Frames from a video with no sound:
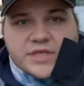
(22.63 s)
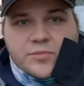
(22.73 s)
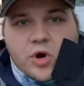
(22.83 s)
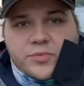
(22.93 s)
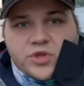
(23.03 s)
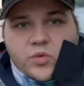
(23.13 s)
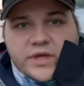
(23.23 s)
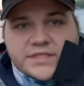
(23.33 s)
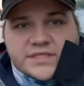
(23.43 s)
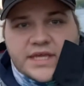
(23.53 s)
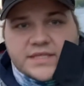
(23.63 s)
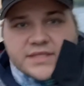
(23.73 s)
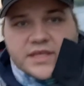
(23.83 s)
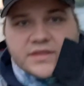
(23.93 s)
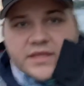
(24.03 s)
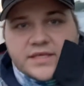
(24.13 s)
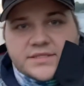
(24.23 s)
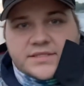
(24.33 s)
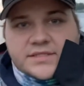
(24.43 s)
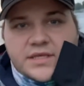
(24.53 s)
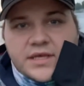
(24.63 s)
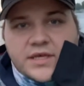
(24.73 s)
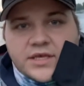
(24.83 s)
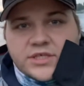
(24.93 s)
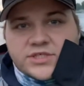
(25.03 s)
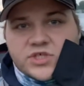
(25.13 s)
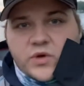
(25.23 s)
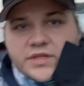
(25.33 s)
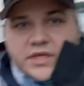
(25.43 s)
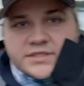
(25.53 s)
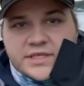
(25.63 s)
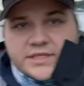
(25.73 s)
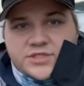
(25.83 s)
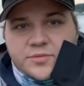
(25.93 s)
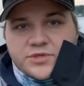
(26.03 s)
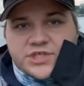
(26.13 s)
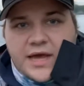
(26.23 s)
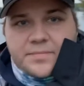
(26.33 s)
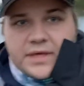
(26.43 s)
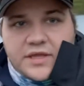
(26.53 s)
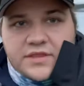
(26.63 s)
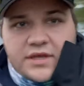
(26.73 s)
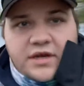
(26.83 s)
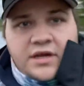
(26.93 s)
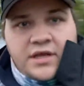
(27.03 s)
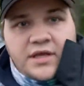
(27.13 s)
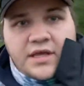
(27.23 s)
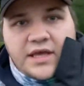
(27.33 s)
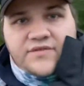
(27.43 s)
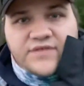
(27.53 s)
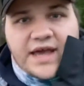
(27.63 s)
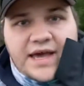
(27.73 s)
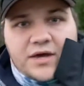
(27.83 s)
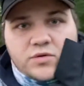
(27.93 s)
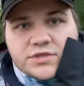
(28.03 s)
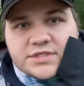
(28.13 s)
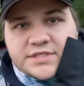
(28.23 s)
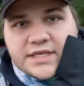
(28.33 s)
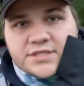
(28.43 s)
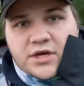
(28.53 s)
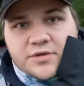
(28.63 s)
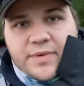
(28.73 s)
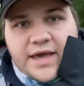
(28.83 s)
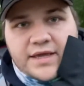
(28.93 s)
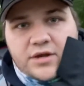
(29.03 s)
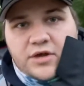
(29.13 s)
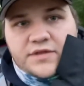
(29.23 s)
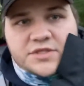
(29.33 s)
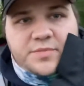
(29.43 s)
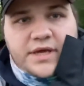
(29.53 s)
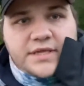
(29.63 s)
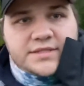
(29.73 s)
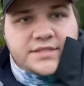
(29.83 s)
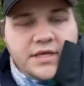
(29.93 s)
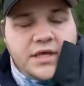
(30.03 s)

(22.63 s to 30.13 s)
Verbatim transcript: I'm hoping the wind stays like this so it doesn't get super choppy out there. If not, we'll just stay tucked back in all these bays.